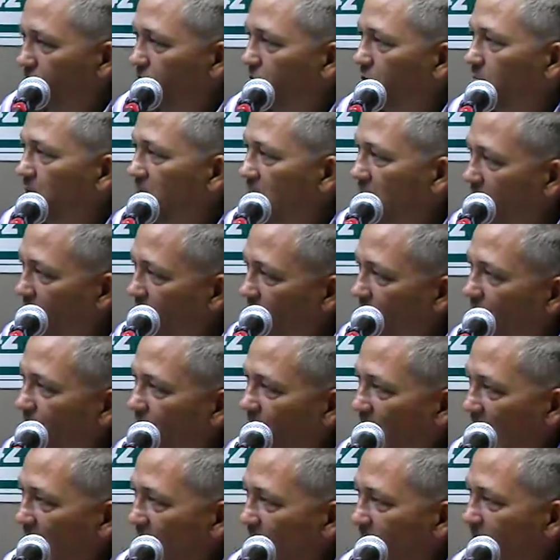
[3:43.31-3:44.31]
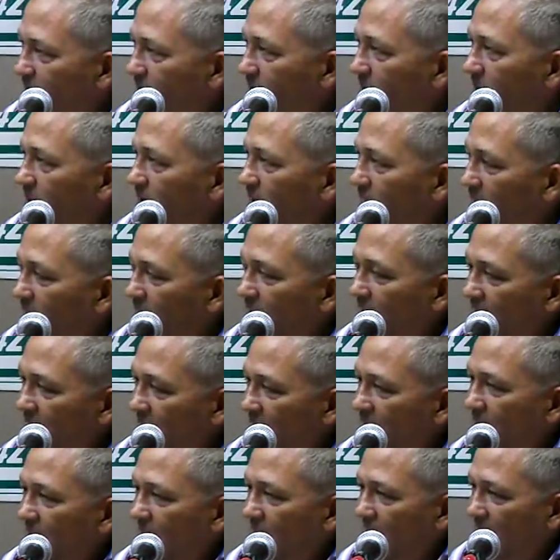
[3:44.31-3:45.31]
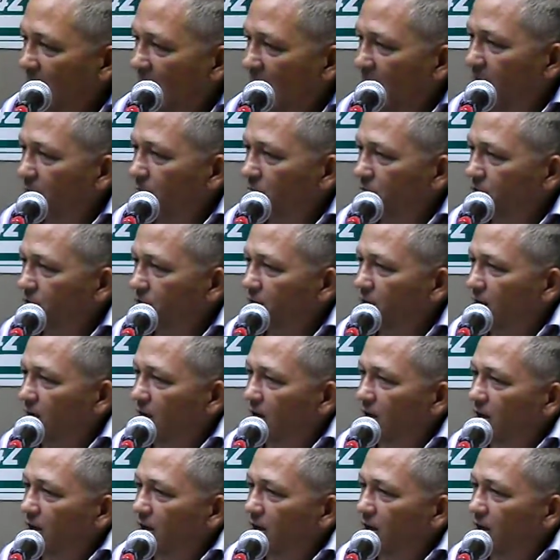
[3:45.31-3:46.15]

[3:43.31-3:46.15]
from eating fats and eating the animals.